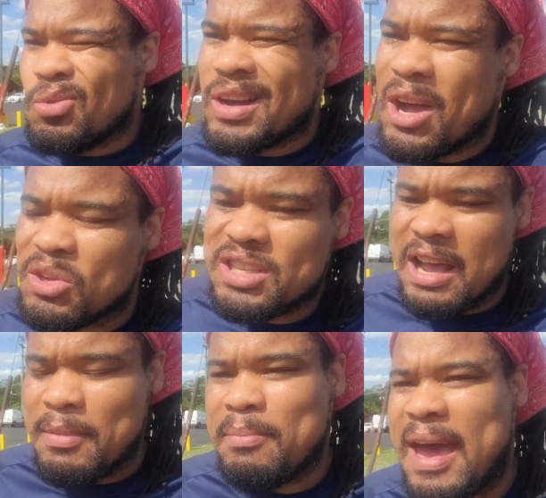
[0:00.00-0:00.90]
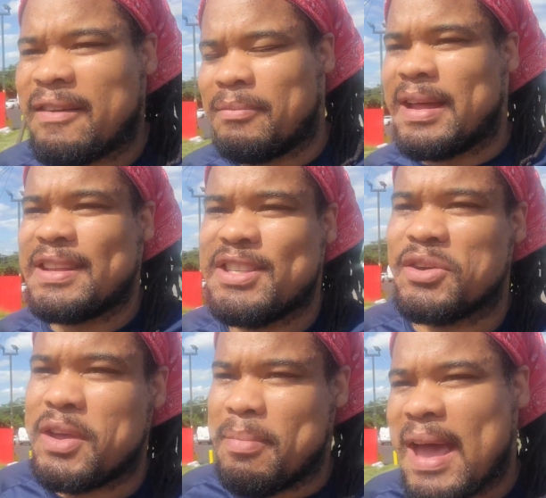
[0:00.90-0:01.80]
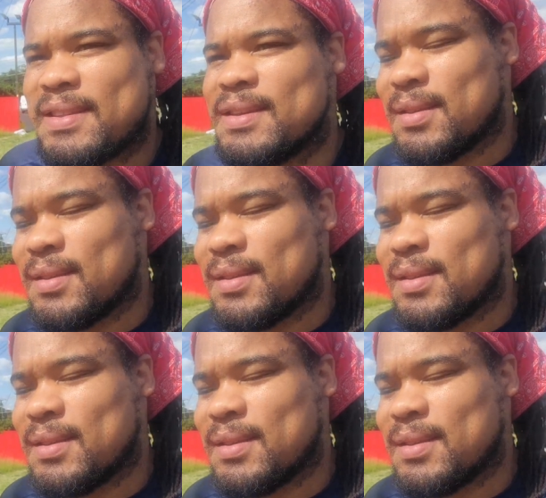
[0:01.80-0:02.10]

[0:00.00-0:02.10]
when I was coming back from Nigeria, back